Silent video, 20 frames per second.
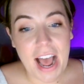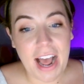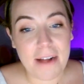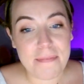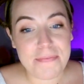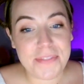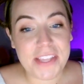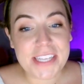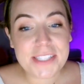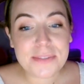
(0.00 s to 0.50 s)

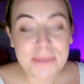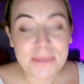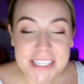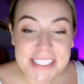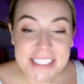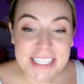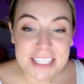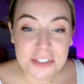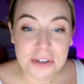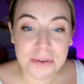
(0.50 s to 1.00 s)
this one
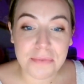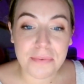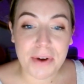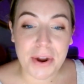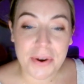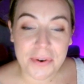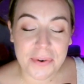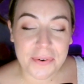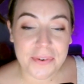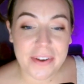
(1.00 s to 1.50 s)
teacher
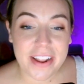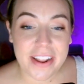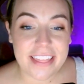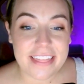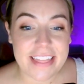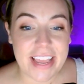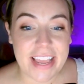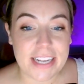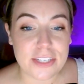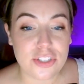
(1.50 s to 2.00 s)
wrote
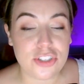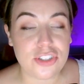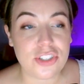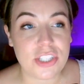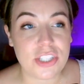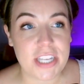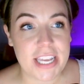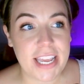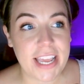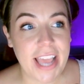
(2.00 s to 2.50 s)
that
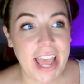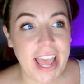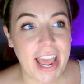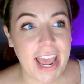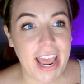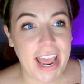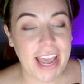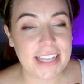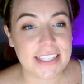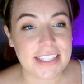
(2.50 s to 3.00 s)
she
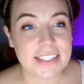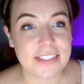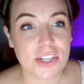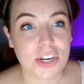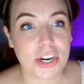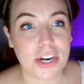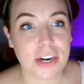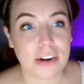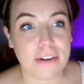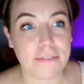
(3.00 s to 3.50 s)
has
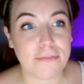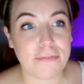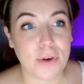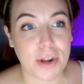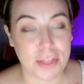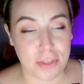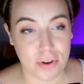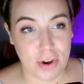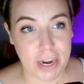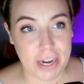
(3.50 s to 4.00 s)
her
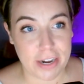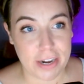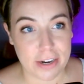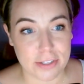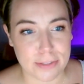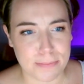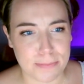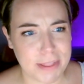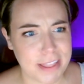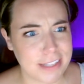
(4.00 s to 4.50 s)
fourth
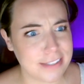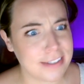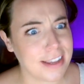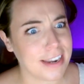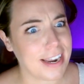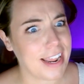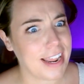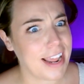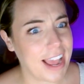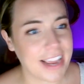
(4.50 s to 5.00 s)
graders, but this
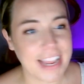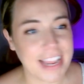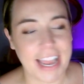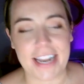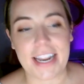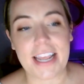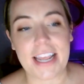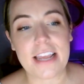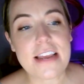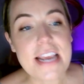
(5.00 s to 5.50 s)
could,
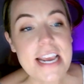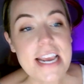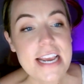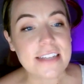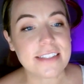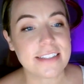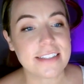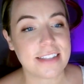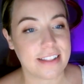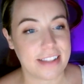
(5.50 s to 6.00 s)
again,
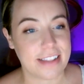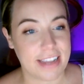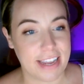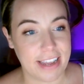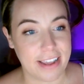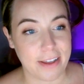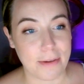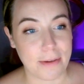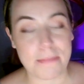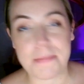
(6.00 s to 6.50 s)

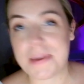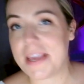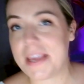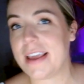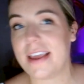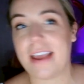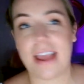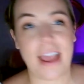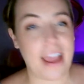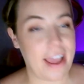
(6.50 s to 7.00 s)
easily
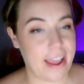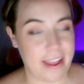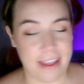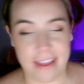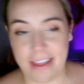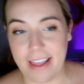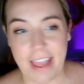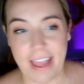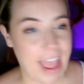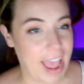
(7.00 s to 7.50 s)
be
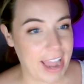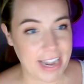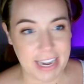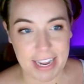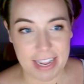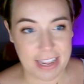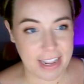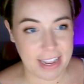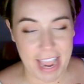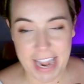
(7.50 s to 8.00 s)

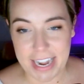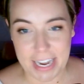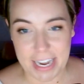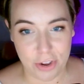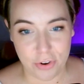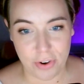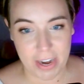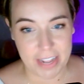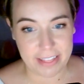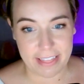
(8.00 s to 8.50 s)
any
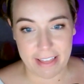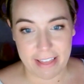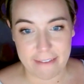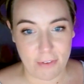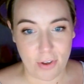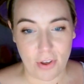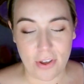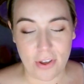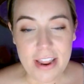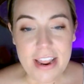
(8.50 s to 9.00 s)
grade
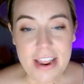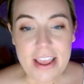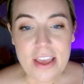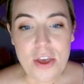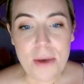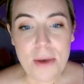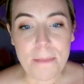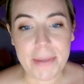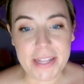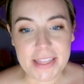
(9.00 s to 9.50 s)
level.
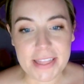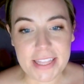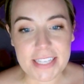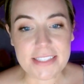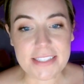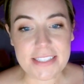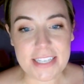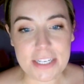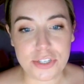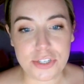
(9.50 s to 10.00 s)
But
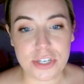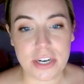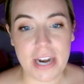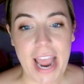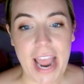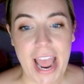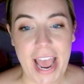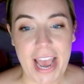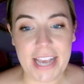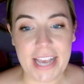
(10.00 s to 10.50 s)
this teacher
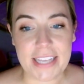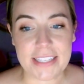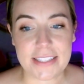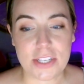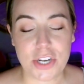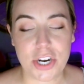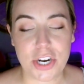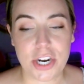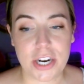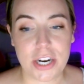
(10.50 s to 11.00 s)

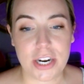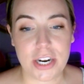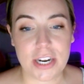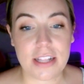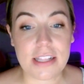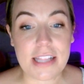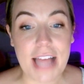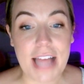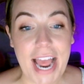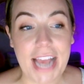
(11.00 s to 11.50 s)
has her
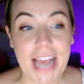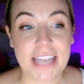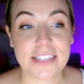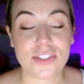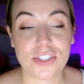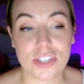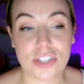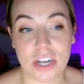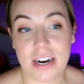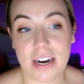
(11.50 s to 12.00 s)
class
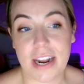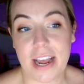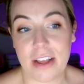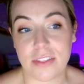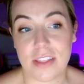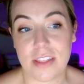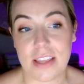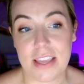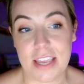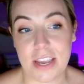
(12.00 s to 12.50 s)
start
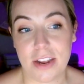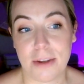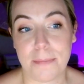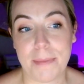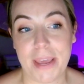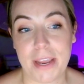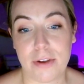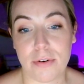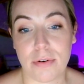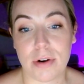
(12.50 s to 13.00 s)
out the year
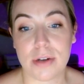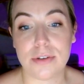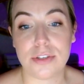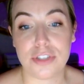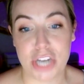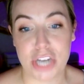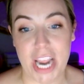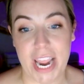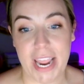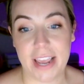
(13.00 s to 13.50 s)
by
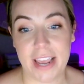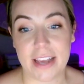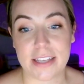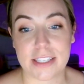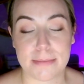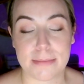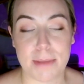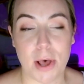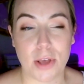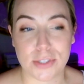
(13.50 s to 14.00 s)
crocheting a
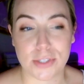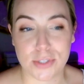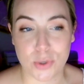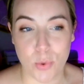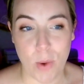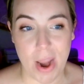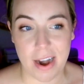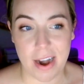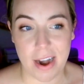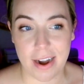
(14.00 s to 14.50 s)
small
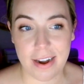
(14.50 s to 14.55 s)
square.